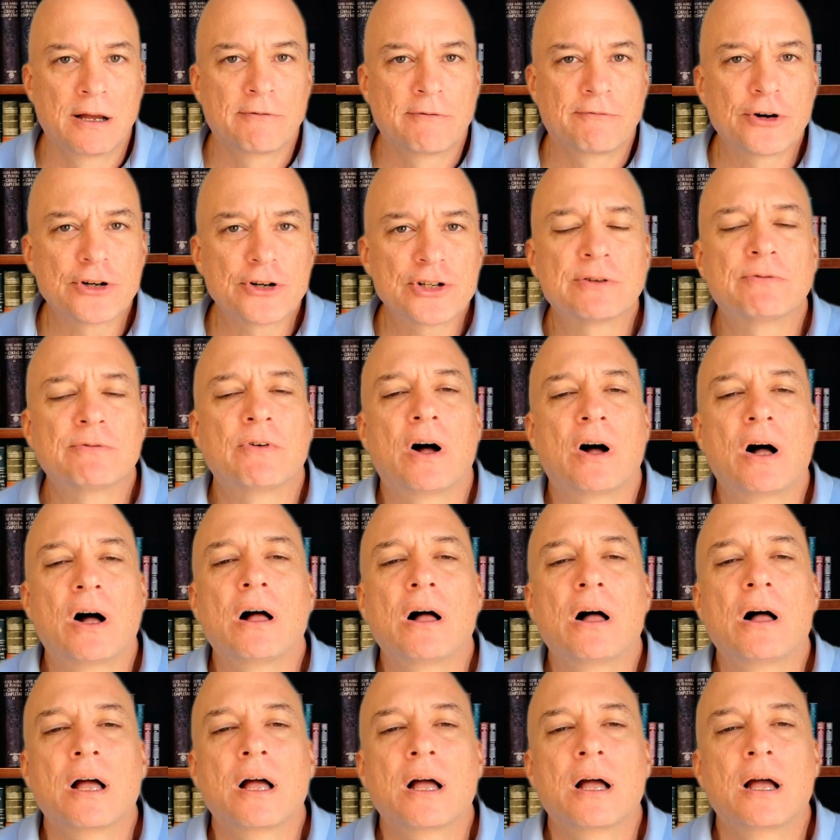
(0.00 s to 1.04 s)
First of all,
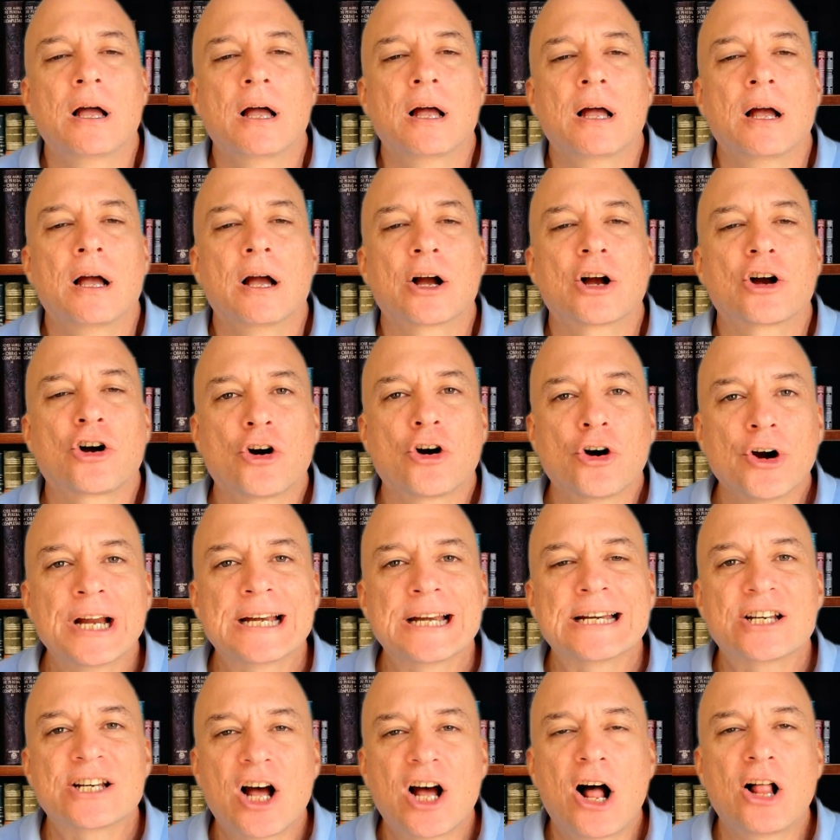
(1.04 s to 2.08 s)

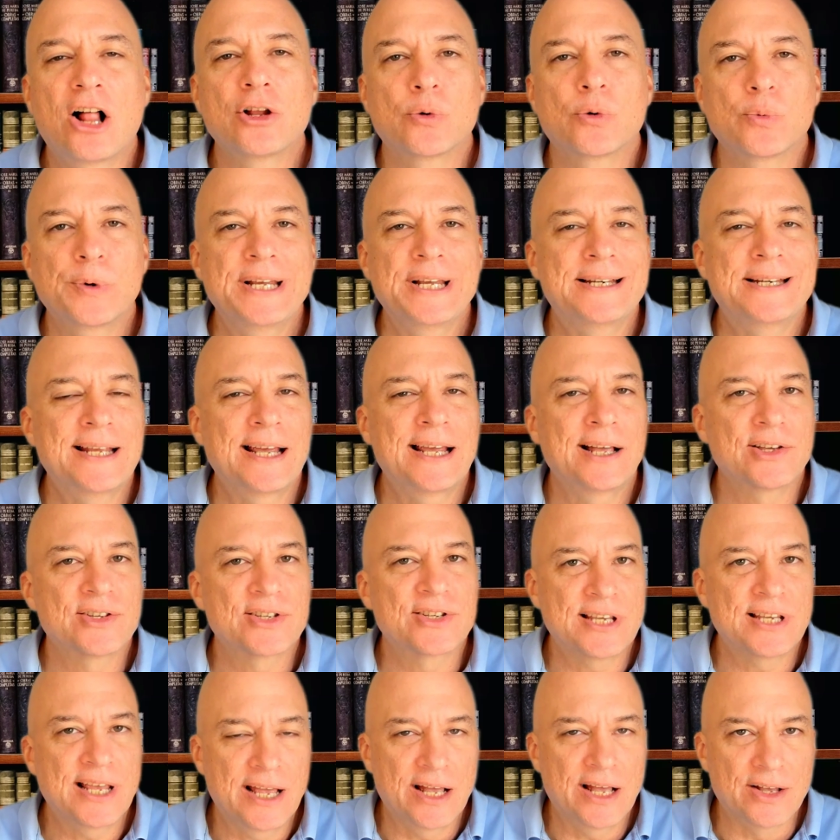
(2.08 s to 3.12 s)
current dollar retail
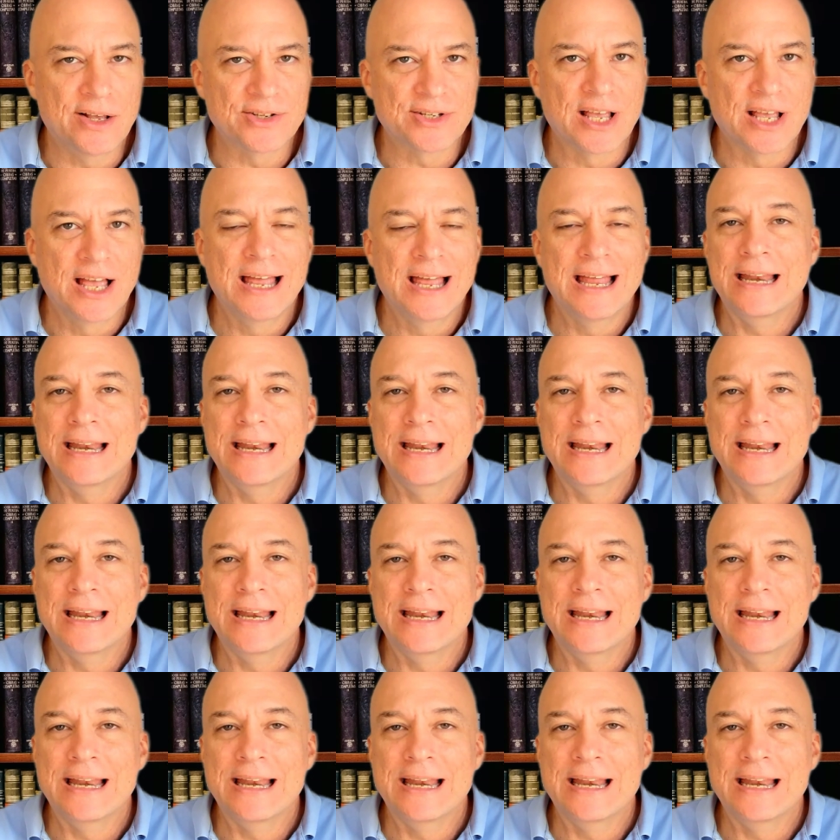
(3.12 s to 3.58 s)
sales,